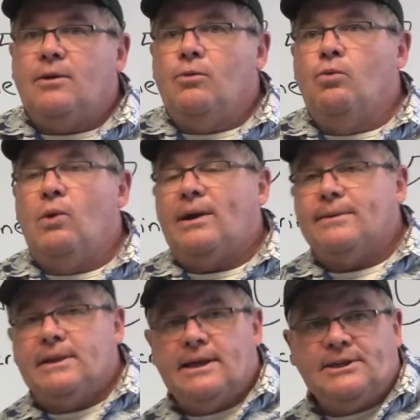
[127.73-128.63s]
what I
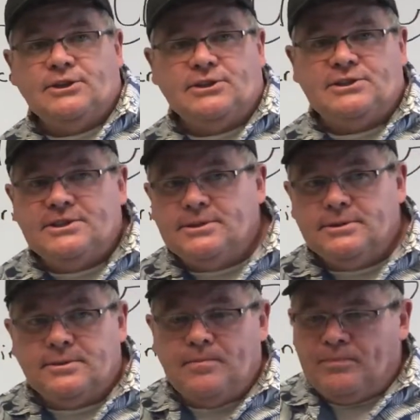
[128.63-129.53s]
would like you to
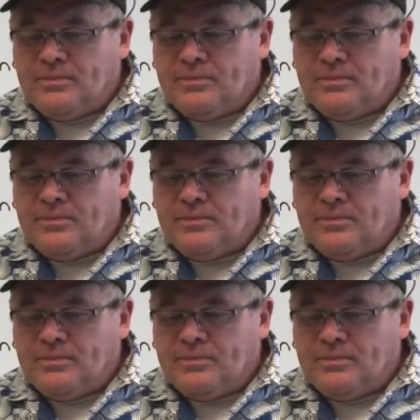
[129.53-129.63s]
do